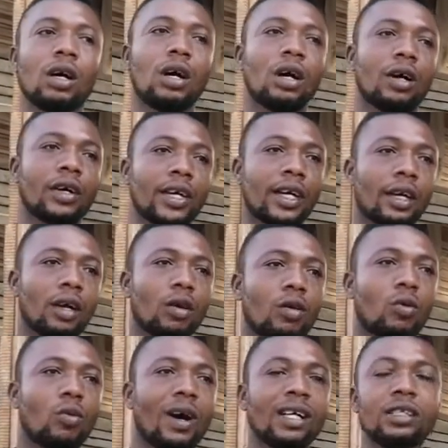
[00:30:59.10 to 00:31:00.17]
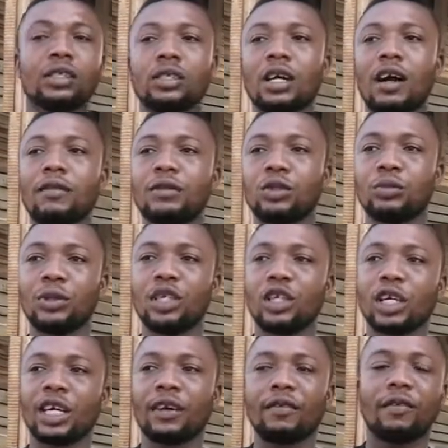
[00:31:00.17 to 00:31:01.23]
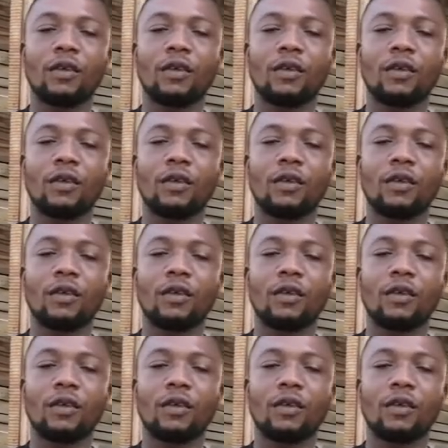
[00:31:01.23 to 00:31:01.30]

Okay. Once you have to be looking